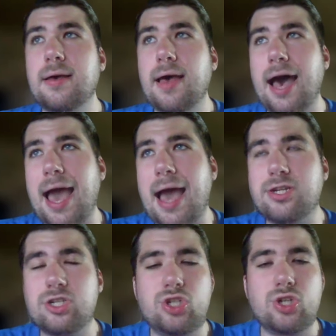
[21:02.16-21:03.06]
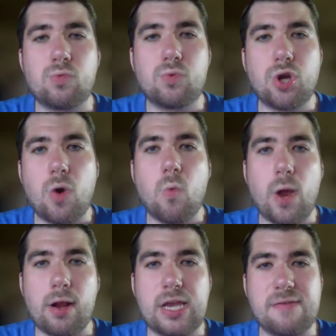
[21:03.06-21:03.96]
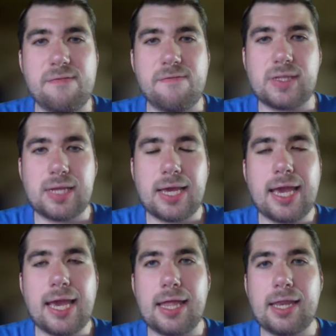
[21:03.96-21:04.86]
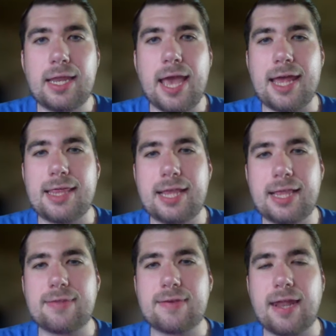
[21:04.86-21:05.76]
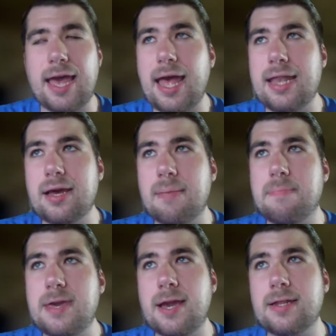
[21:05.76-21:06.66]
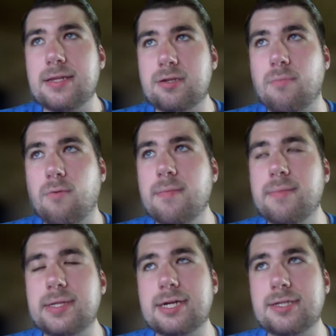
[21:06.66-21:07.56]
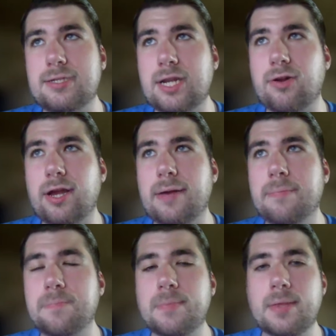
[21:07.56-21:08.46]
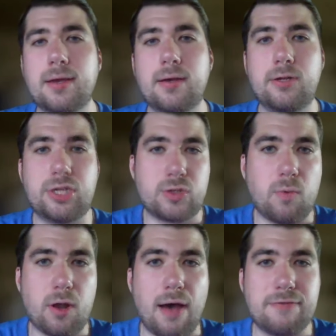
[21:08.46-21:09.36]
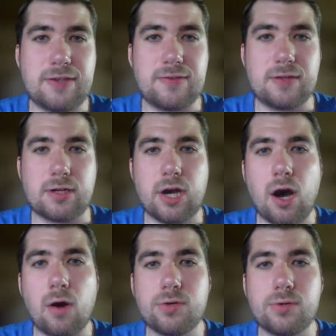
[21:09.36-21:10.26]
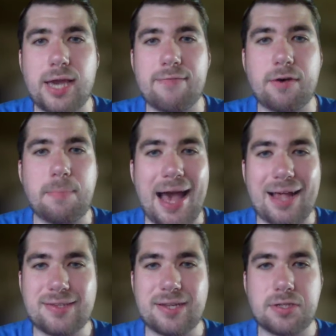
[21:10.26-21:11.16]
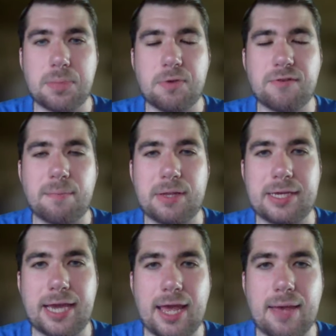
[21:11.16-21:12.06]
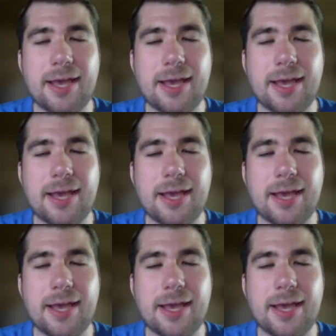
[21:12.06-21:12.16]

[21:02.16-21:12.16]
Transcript: I just don't know where he fits in, and I think that's going to end up being a disappointment considering just one offseason ago, you gave up assets to move up and get him.